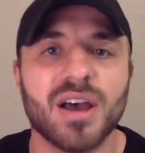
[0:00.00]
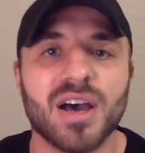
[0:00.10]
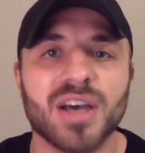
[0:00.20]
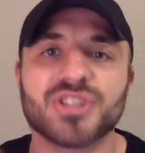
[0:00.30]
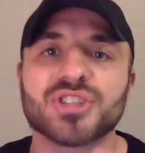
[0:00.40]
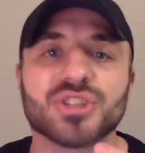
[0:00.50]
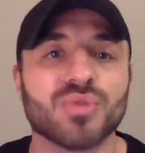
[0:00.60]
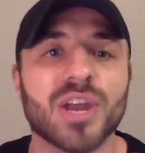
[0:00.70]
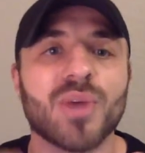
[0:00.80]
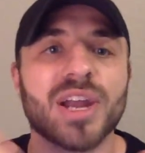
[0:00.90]
is just a
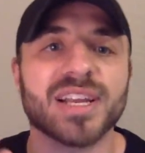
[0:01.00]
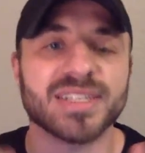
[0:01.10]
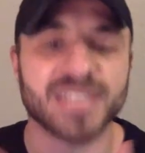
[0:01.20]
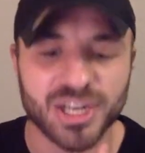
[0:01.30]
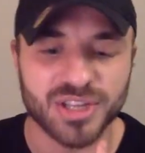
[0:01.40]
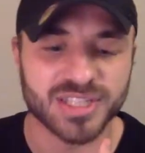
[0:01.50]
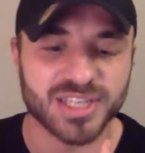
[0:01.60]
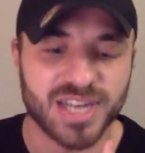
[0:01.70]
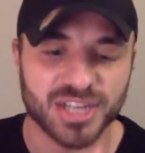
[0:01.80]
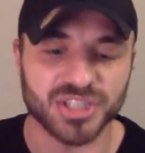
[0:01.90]
great way to continue this
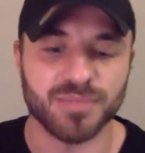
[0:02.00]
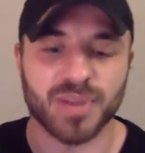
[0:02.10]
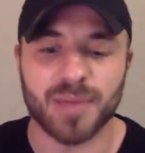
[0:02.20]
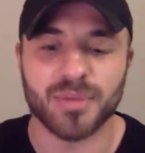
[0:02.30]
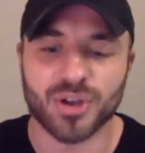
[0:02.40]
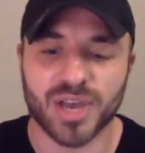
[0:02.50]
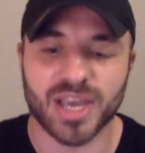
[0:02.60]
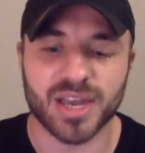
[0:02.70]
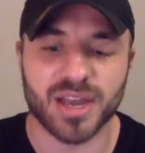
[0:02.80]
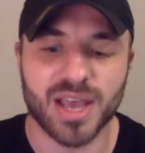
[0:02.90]
connection. But I'm gonna go
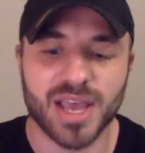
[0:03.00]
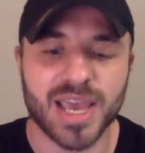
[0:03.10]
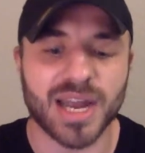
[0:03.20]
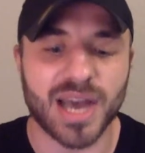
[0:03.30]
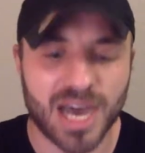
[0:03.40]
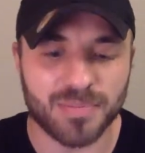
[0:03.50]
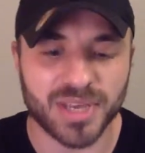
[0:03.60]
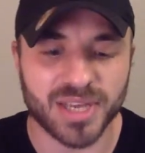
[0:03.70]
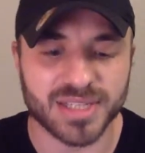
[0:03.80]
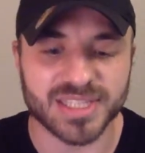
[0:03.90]
ahead and hop
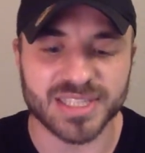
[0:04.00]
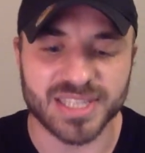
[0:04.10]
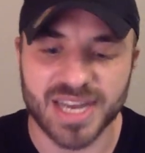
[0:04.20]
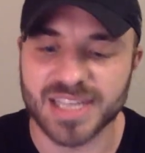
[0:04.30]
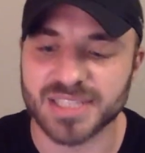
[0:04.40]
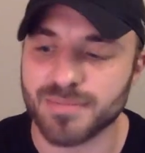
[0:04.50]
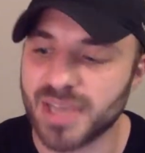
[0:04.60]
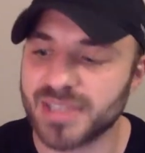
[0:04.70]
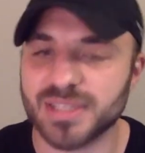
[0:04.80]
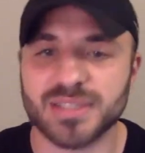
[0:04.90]
into tonight's
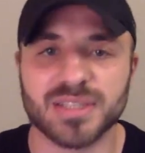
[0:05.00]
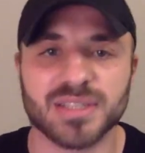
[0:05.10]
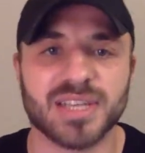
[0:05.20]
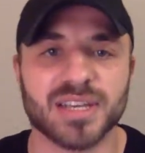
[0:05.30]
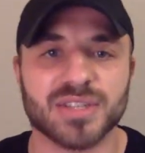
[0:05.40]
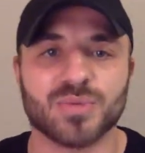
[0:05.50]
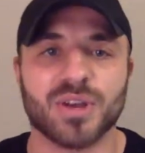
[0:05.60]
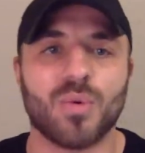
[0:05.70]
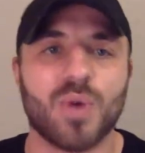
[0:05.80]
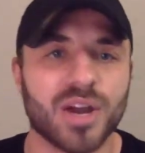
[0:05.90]
message. Take a
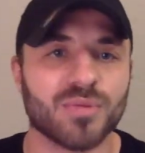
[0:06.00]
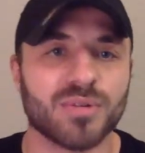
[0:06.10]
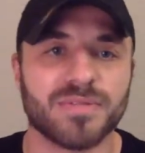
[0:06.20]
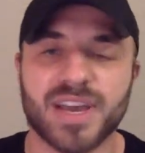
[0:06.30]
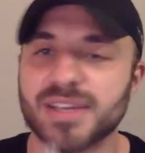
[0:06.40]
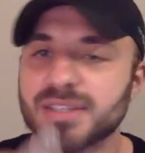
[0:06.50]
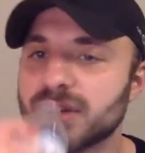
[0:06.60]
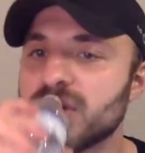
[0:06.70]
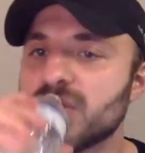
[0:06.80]
swig of water real fast.